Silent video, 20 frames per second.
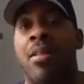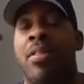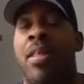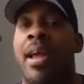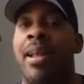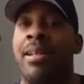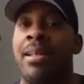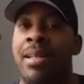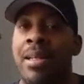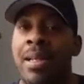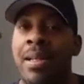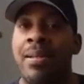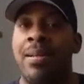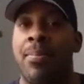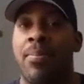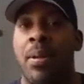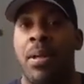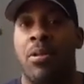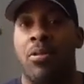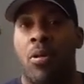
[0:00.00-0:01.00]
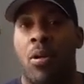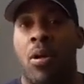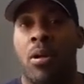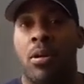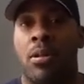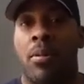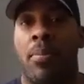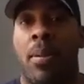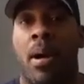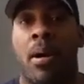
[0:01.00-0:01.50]
that need to be
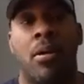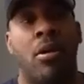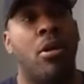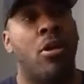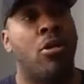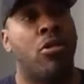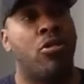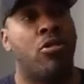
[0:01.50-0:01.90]
talked about,